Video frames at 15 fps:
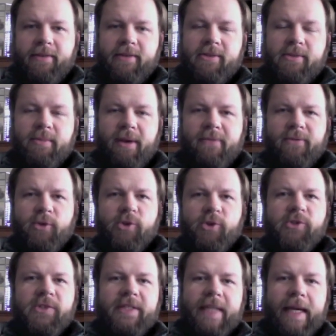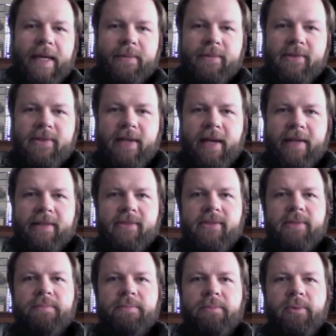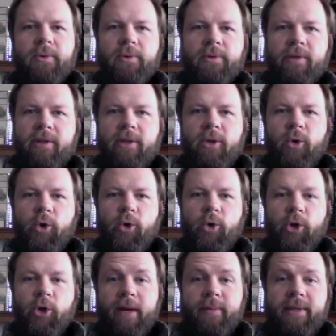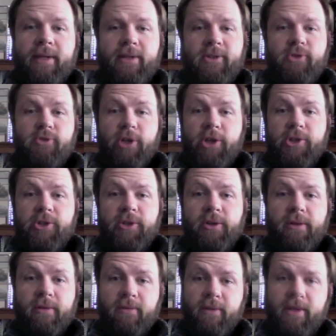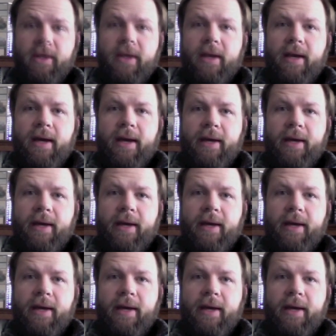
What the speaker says: this is my first attempt at a simple little origami instructional video.